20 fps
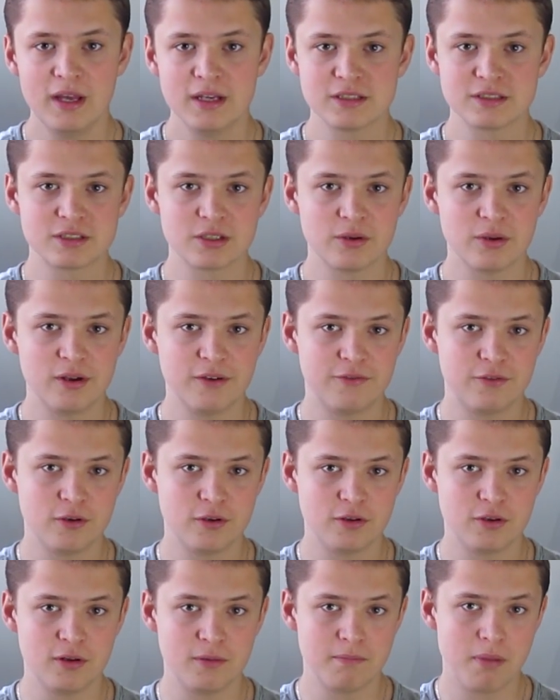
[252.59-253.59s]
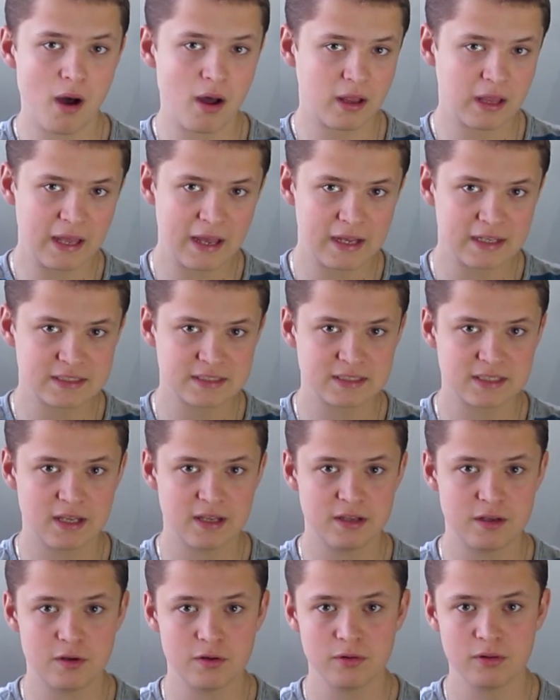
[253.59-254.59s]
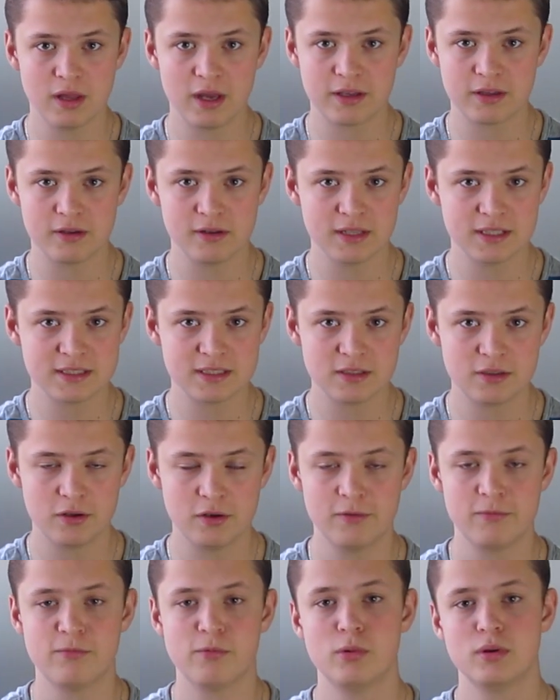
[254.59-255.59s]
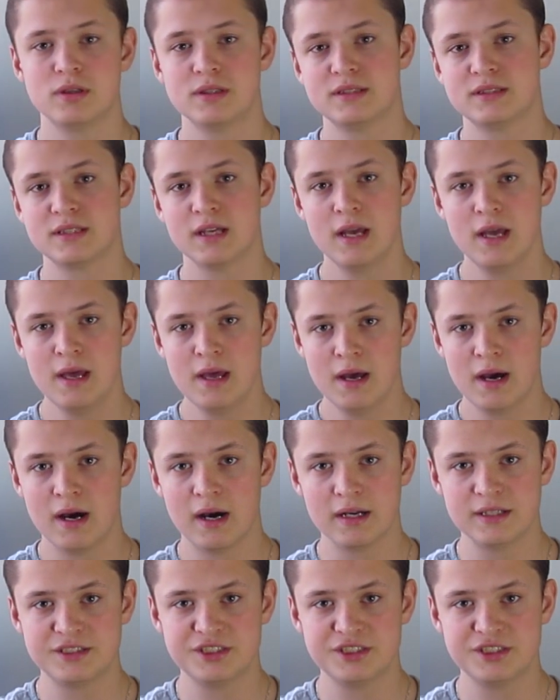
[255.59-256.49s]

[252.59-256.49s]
so if you're doing podcasts and you like to listen to your voice uh,